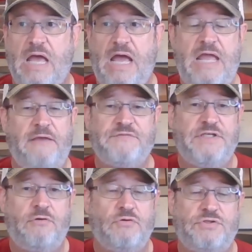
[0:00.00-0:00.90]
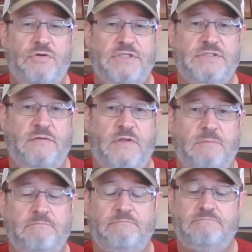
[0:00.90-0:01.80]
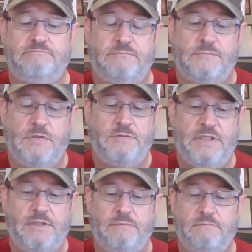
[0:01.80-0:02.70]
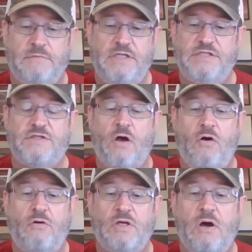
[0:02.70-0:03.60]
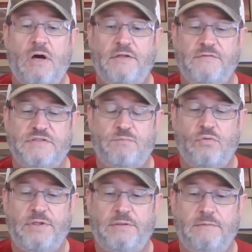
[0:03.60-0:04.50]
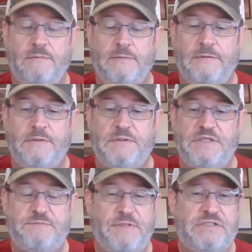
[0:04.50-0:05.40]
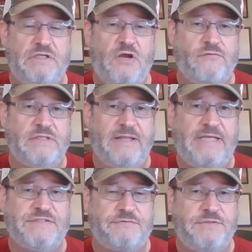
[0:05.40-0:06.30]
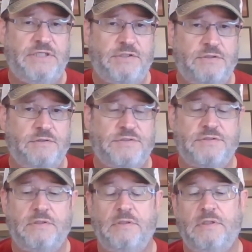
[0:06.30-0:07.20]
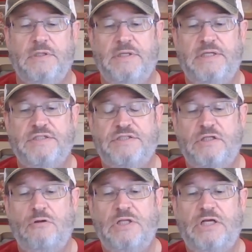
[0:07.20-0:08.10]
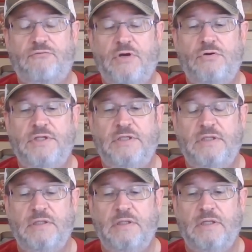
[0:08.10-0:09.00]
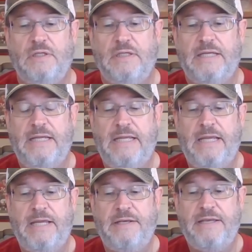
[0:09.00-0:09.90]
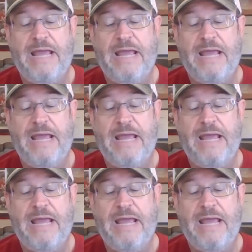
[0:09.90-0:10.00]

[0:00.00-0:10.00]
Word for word: I have zero trust in them. Okay. It is all gone at this point. Especially over the last three years, it has slowly eroded, and